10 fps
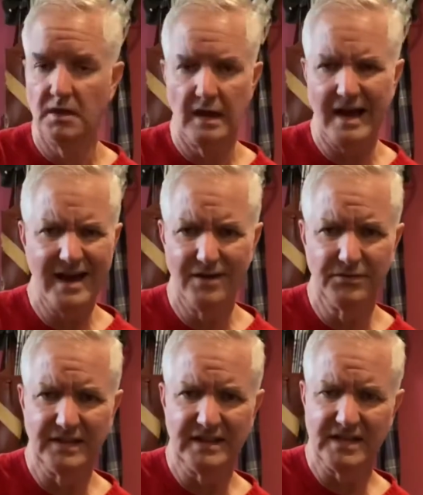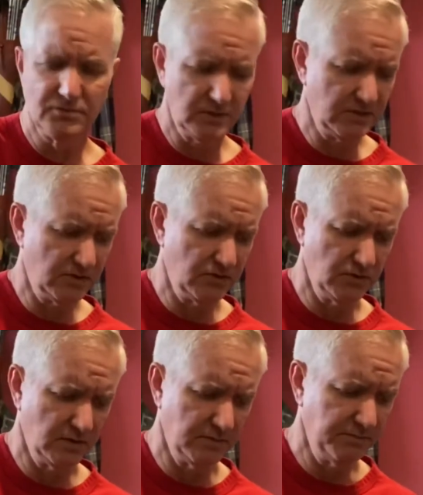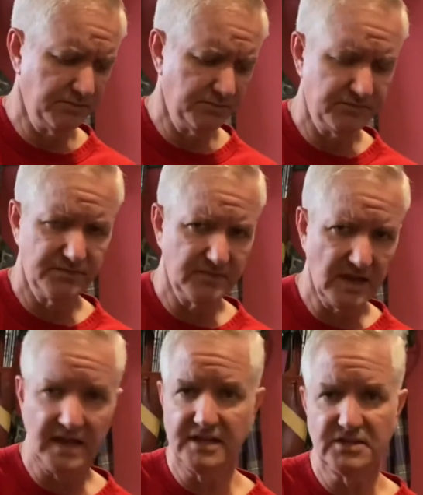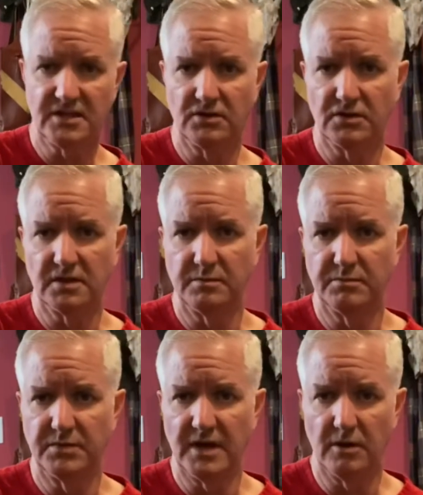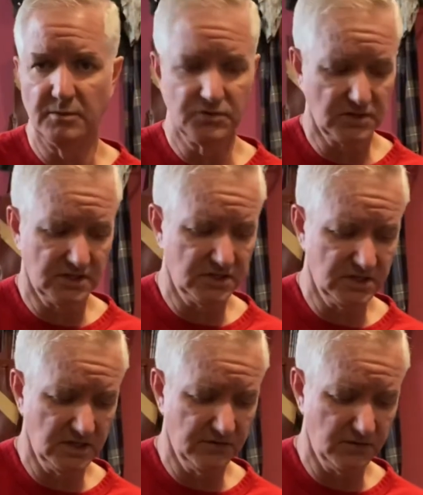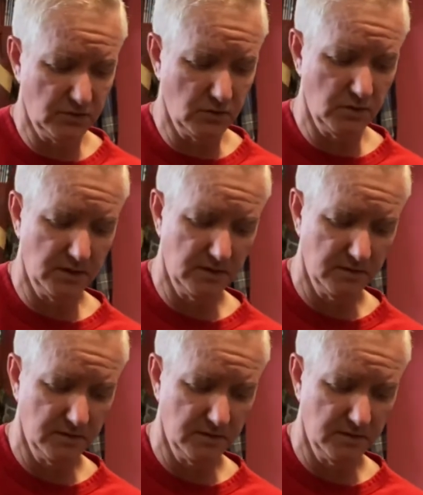I don't think that's what they're doing. I guess I could look at the piano music and see if they're going.